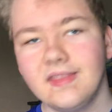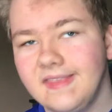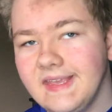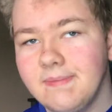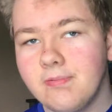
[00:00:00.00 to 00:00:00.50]

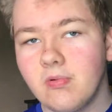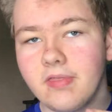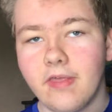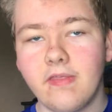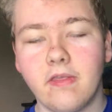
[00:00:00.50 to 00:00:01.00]
deep
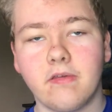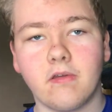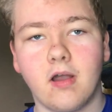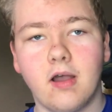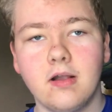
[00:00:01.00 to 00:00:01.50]
within the
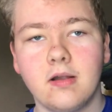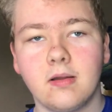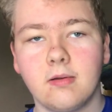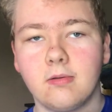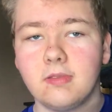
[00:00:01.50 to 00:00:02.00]
song,
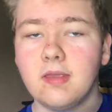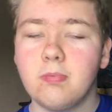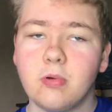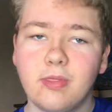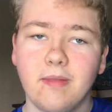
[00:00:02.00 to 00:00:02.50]

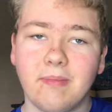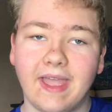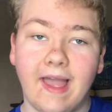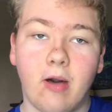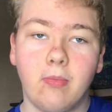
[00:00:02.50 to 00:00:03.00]
deep within
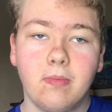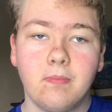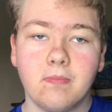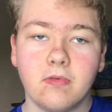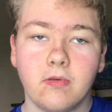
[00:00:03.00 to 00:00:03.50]
my
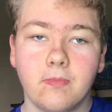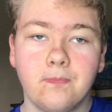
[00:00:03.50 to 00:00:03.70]
albums,